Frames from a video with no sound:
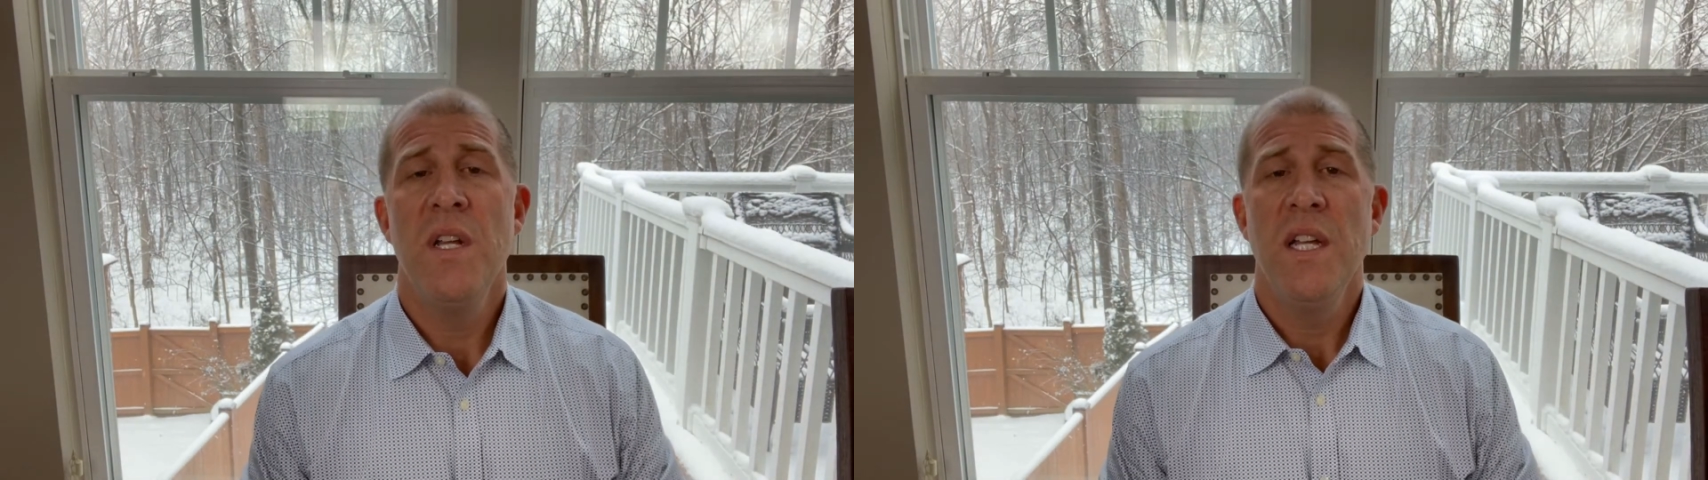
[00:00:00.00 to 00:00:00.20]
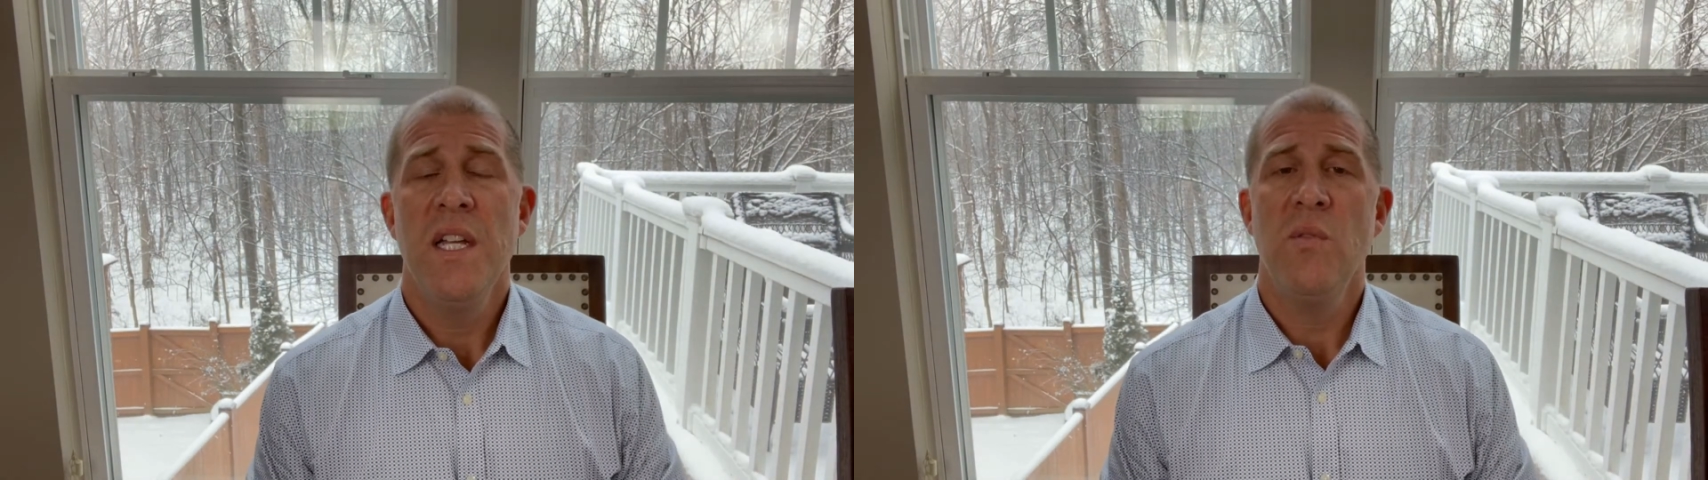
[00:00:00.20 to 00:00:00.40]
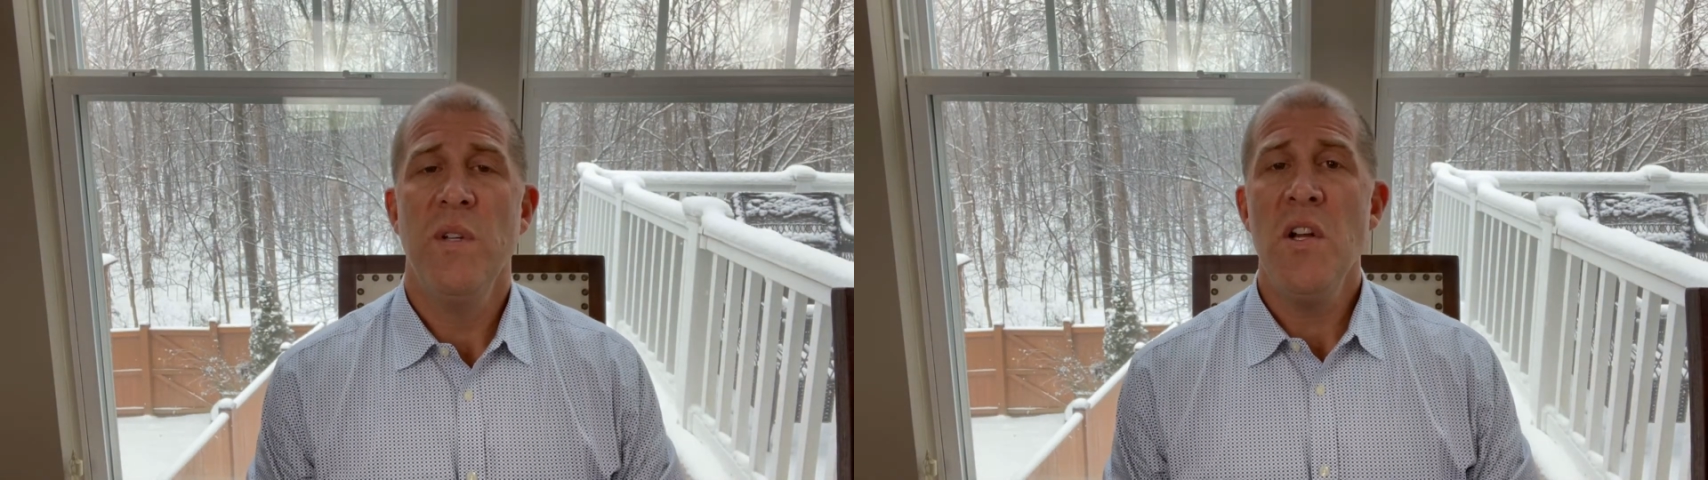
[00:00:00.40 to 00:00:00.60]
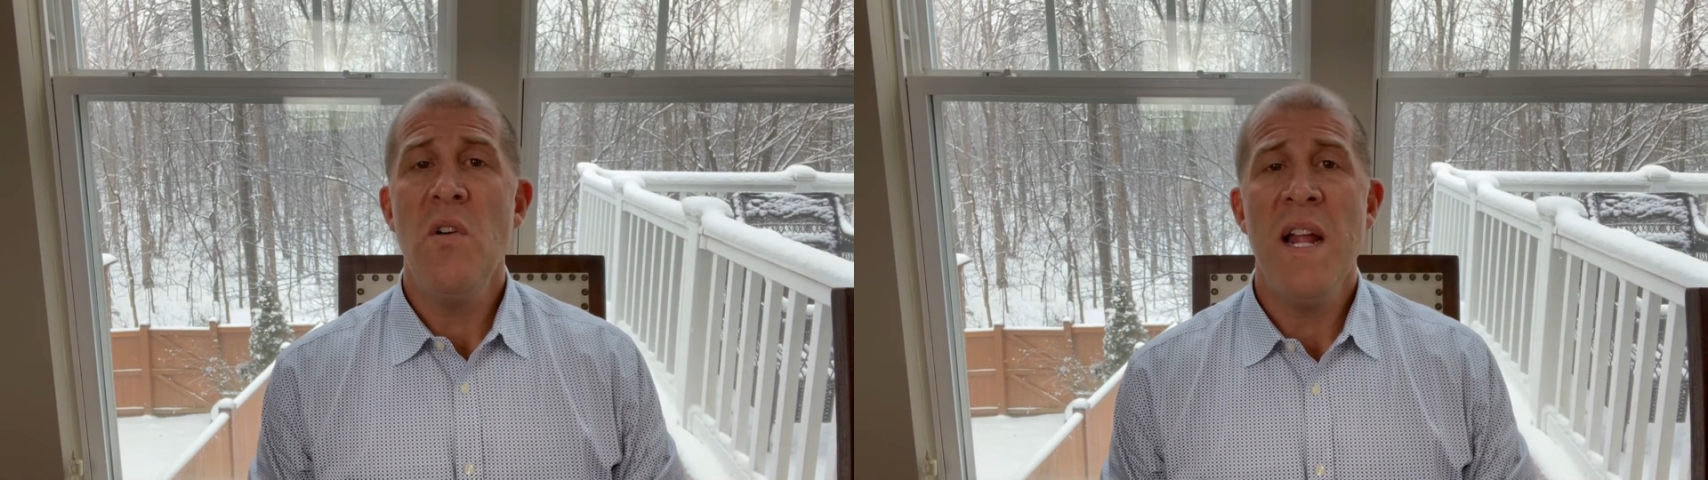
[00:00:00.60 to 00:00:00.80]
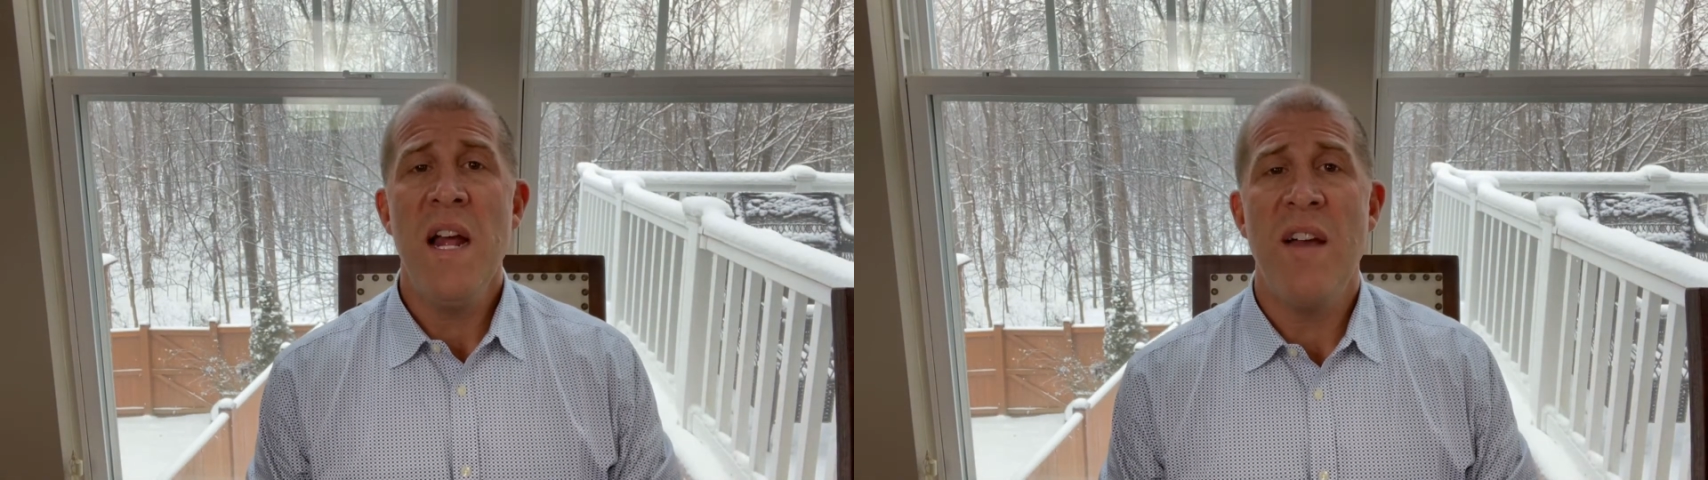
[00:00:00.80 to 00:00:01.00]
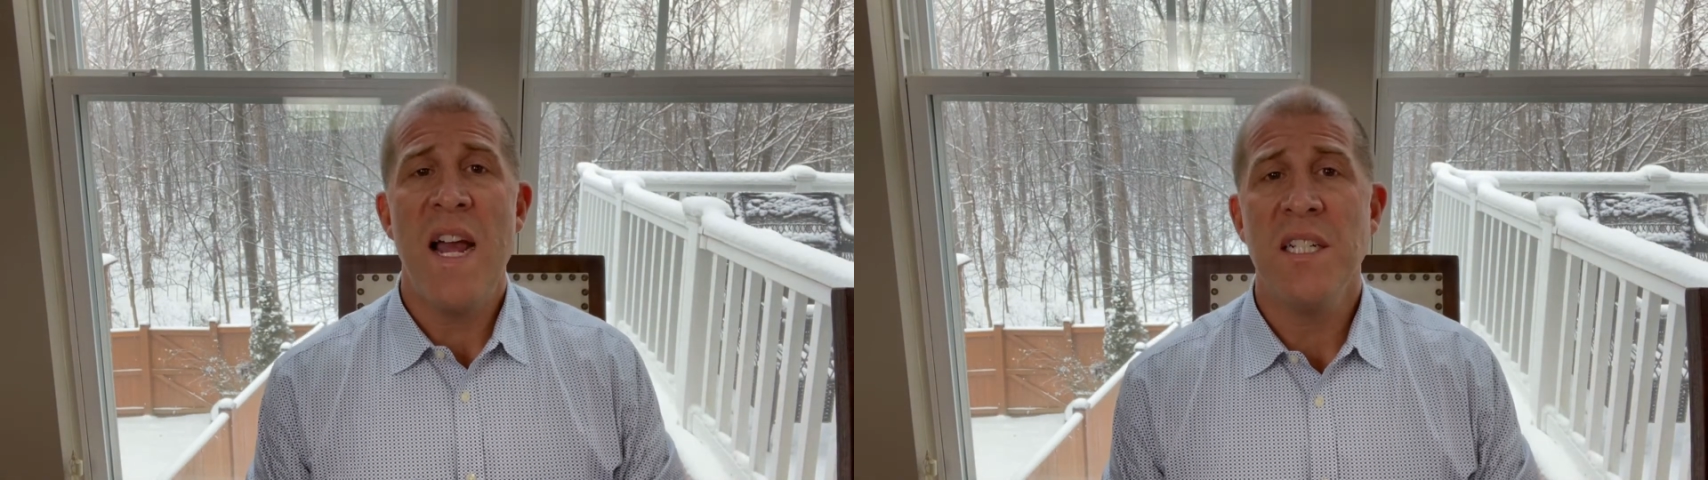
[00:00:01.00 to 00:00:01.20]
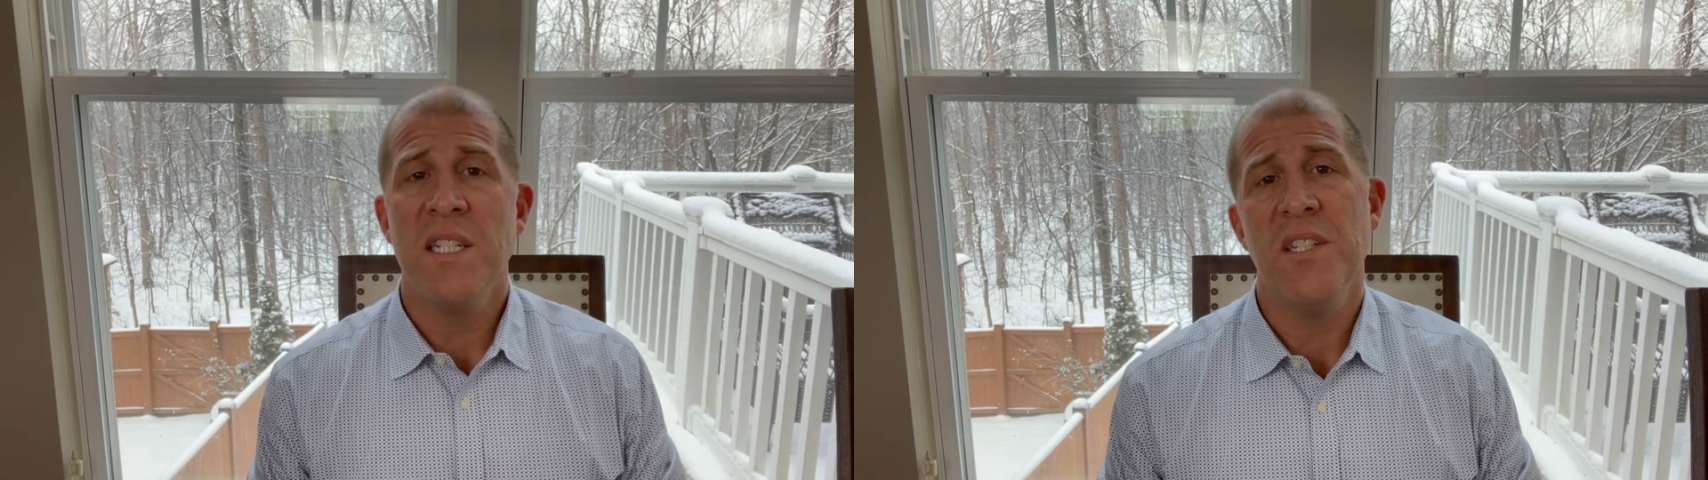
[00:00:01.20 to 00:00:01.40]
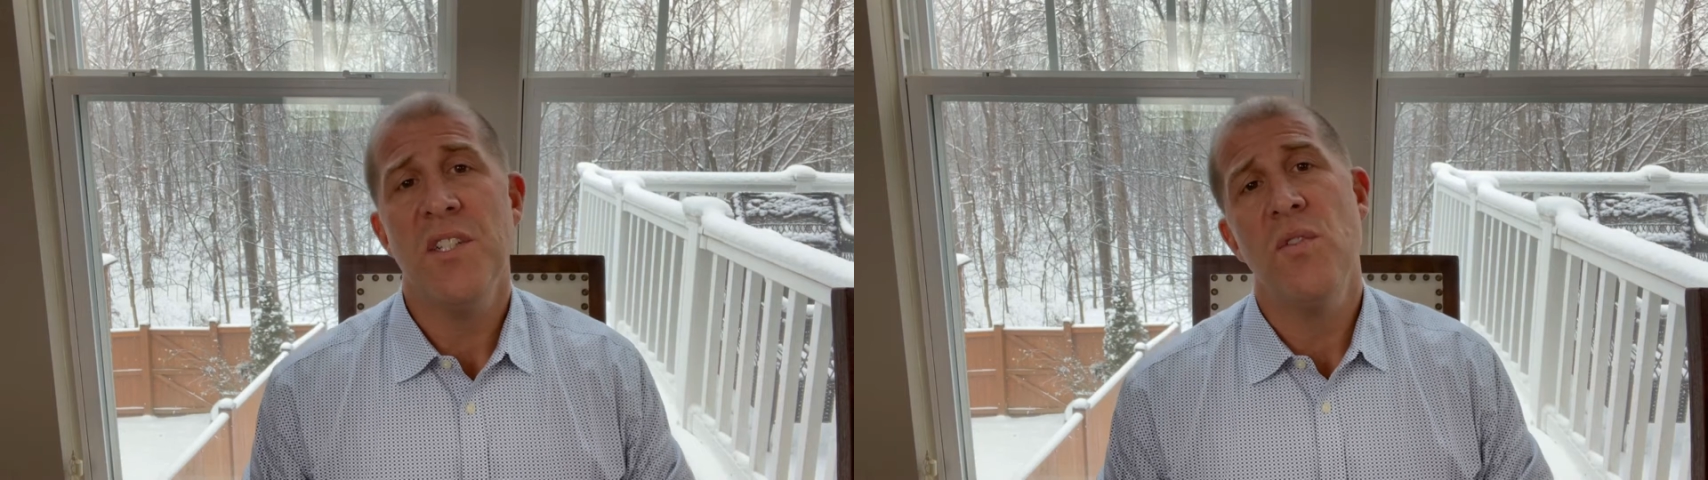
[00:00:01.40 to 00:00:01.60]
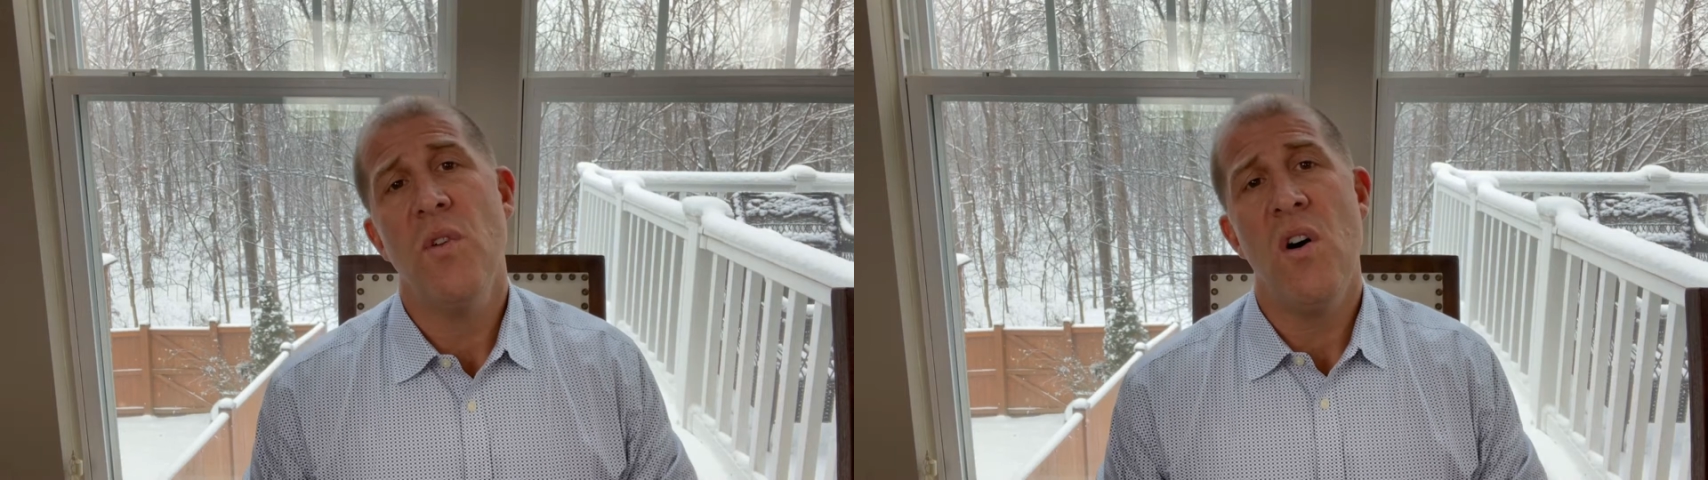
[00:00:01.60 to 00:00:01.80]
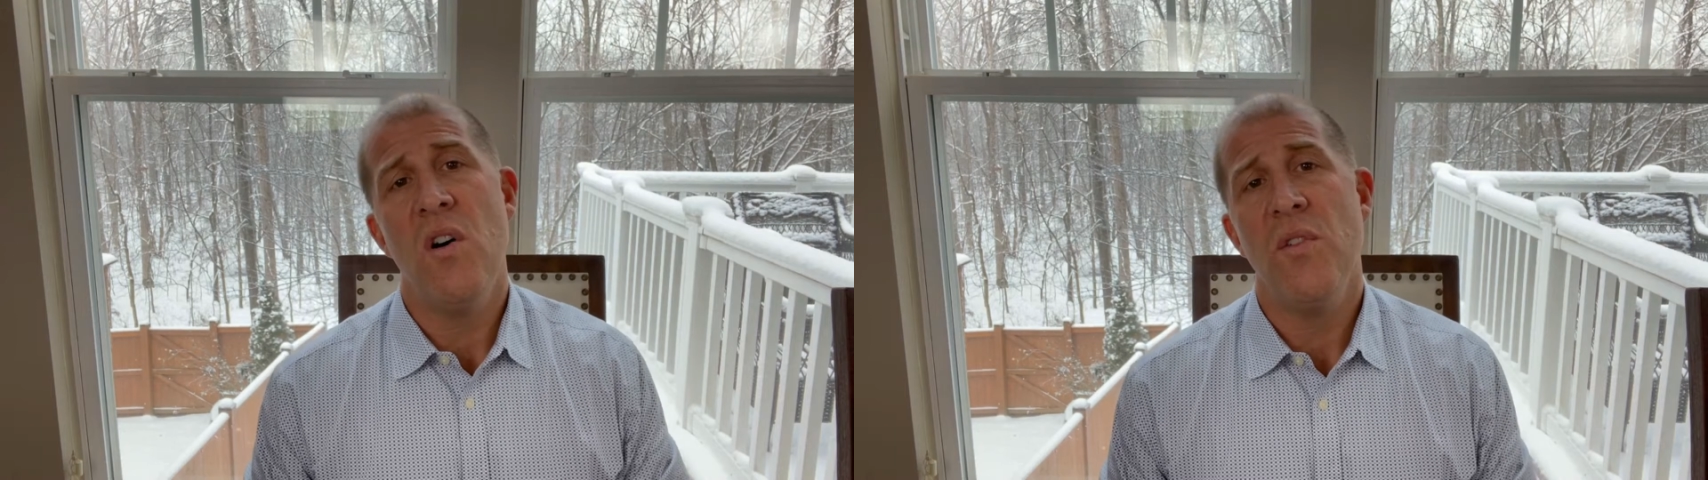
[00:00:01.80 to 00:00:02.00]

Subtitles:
is we don't have access to all